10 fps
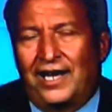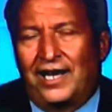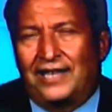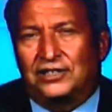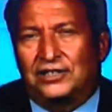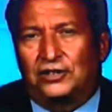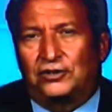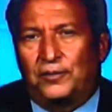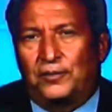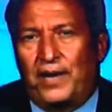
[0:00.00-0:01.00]
and
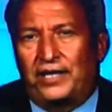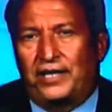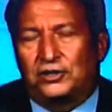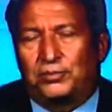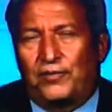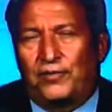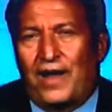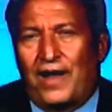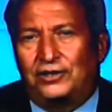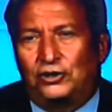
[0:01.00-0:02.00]
central banks
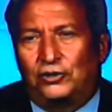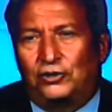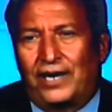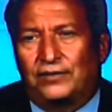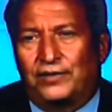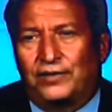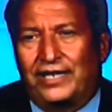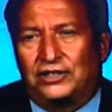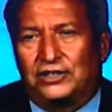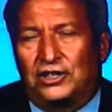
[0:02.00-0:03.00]
providing direct
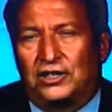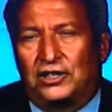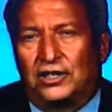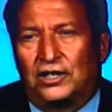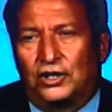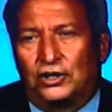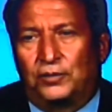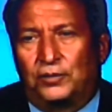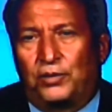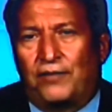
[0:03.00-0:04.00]
financing to
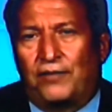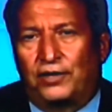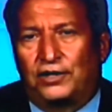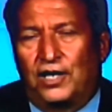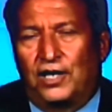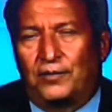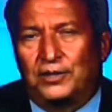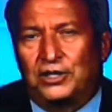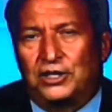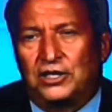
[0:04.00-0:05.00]
profligate
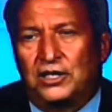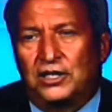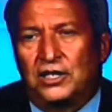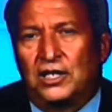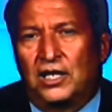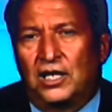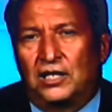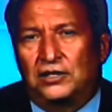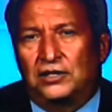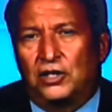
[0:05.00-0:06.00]
governments.
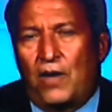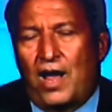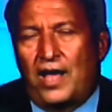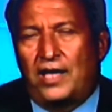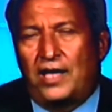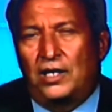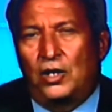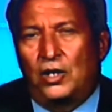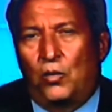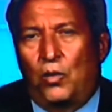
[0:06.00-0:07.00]
And so I
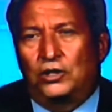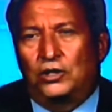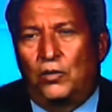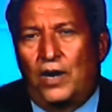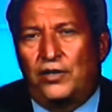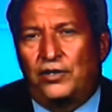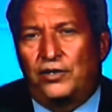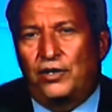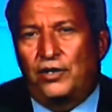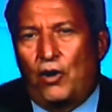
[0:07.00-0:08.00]
wonder whether
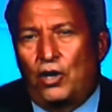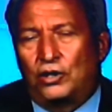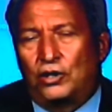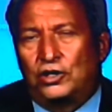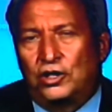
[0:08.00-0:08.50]
there aren't